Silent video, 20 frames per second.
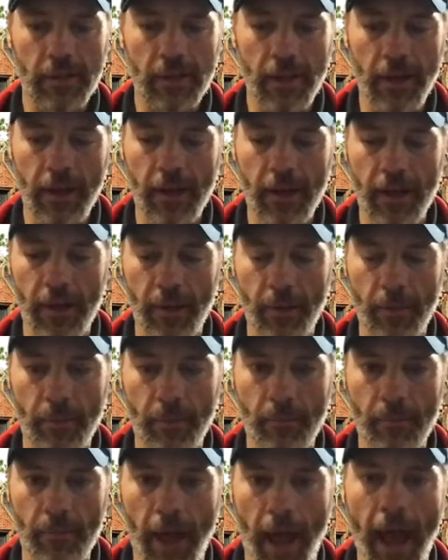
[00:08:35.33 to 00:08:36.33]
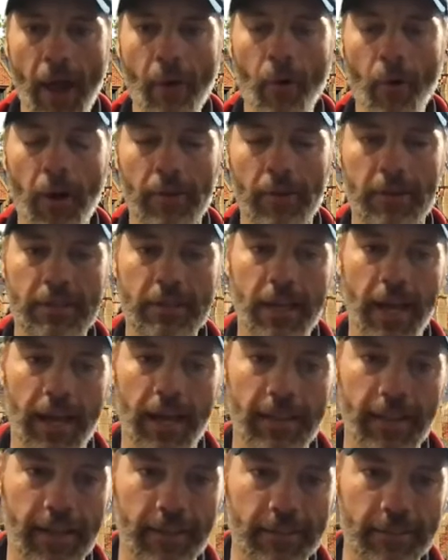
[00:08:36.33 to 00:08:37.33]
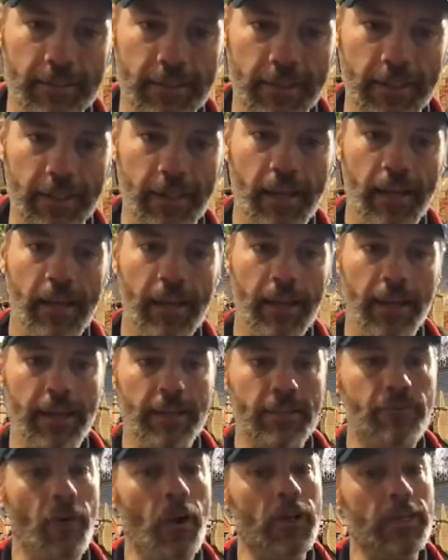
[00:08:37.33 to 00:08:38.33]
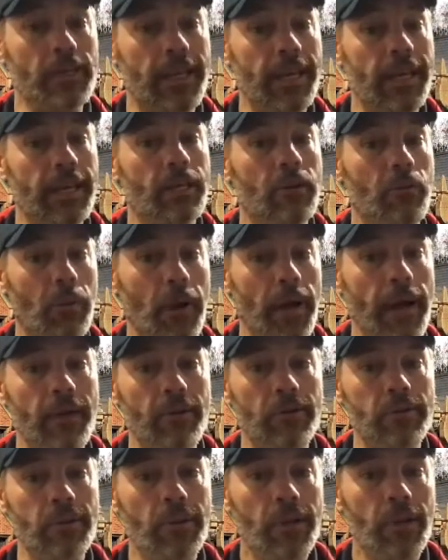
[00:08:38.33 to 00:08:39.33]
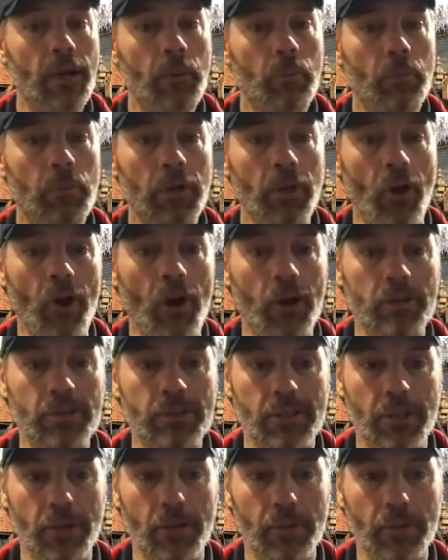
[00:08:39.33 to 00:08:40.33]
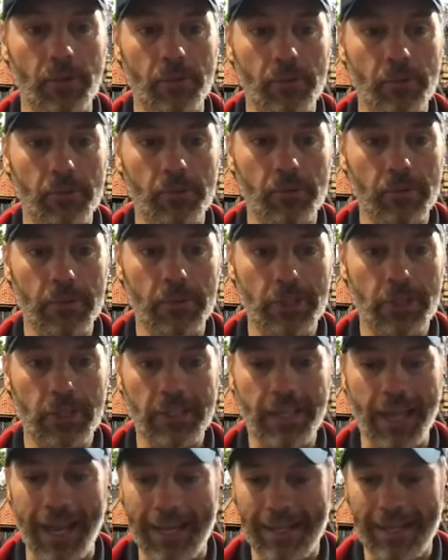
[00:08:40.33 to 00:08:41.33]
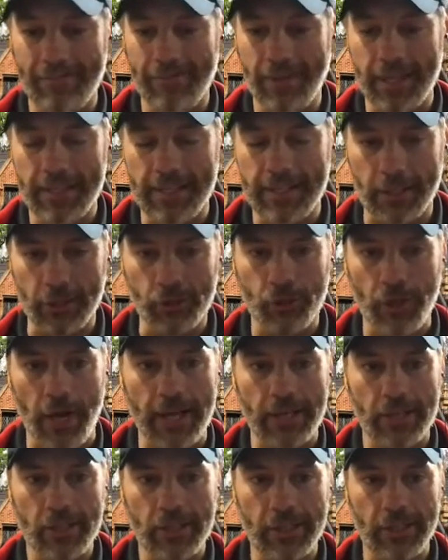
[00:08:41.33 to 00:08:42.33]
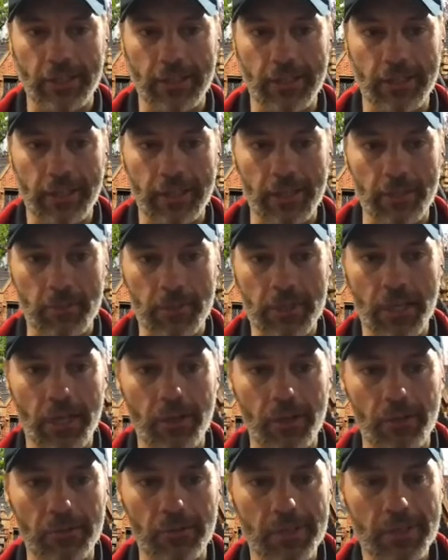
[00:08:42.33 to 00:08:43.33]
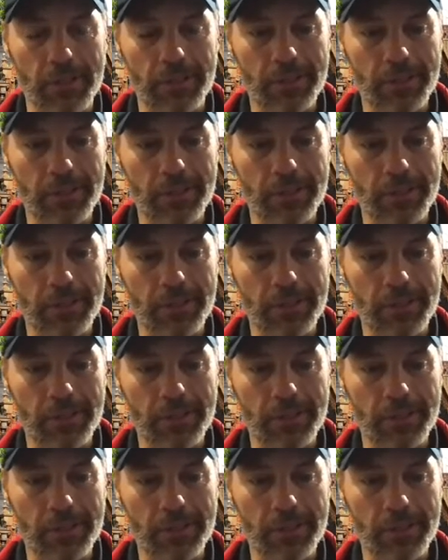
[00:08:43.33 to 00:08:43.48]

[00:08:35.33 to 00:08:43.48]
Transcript: How are the Skyliners, like as far as getting around, but also just kind of as an attraction in themselves?